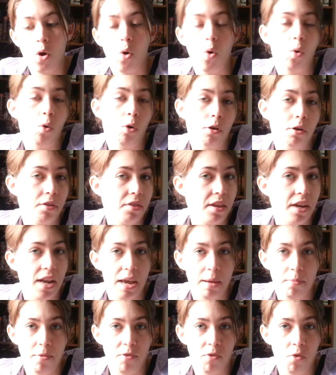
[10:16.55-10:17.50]
or the
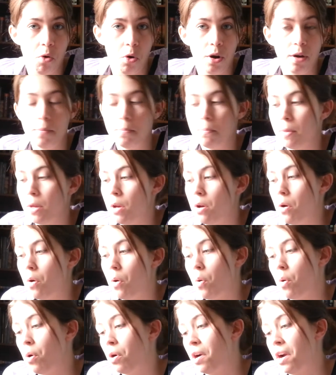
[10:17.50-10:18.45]
day before,
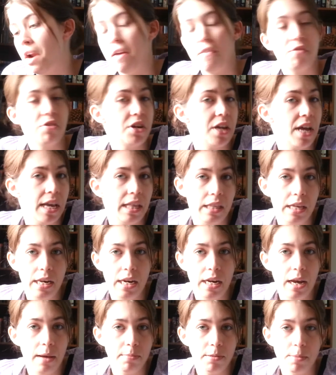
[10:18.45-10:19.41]
or every day
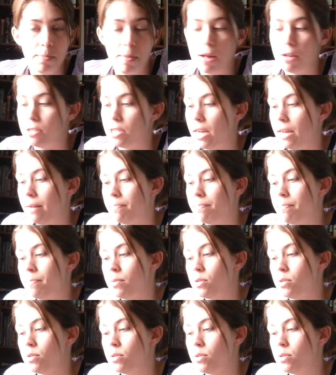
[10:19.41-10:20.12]
leading up to Beltane.